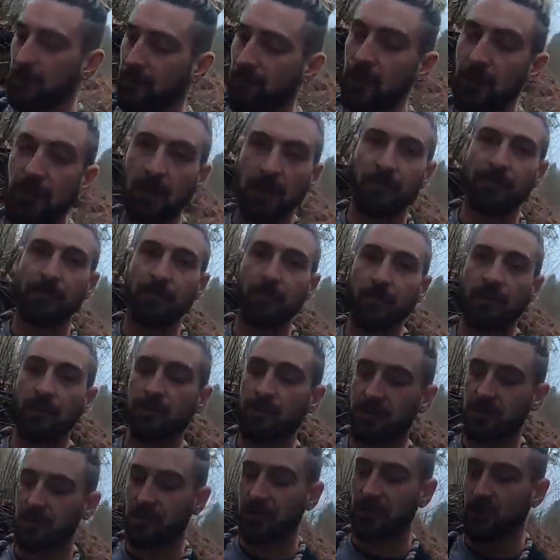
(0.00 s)
But I love the
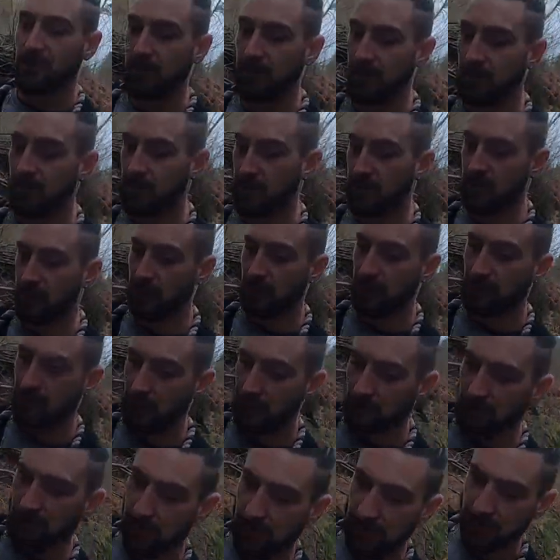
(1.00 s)
woods.
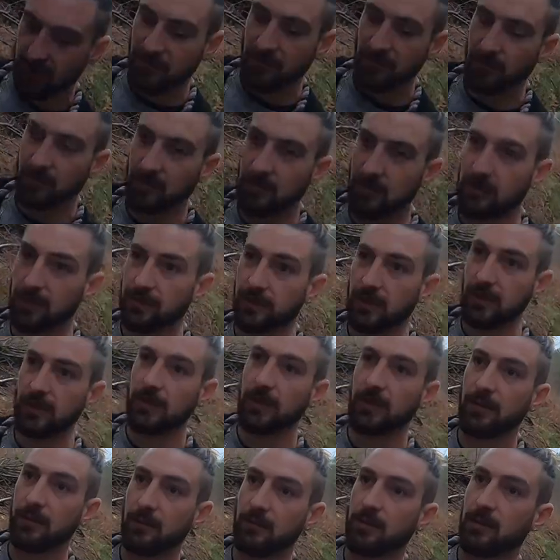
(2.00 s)
Absolutely love getting
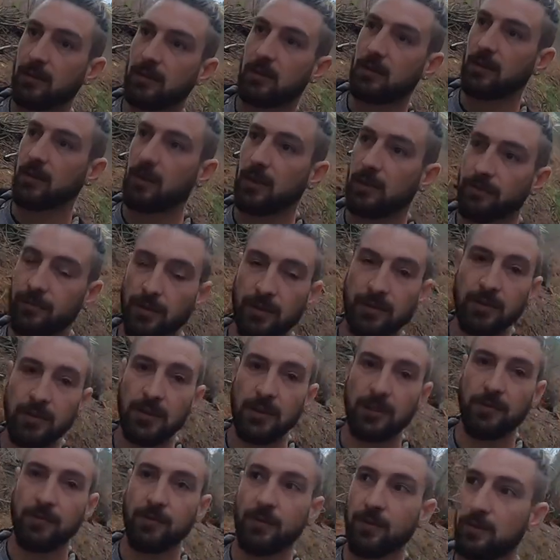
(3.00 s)
out. I love where I
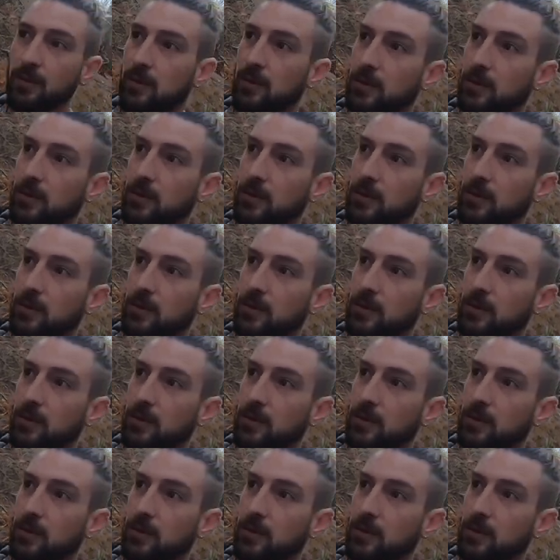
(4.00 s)
live.